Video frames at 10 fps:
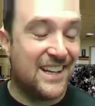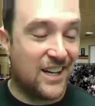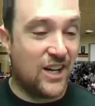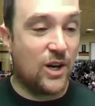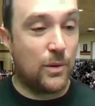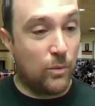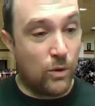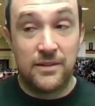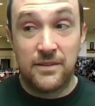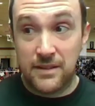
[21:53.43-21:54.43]
uh, we
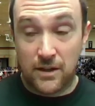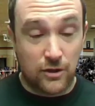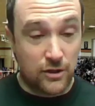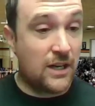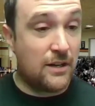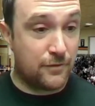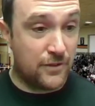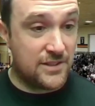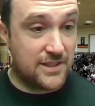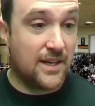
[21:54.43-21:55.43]
won our
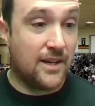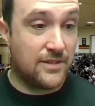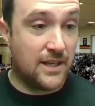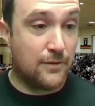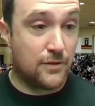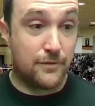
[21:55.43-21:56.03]
conference the EIVA for the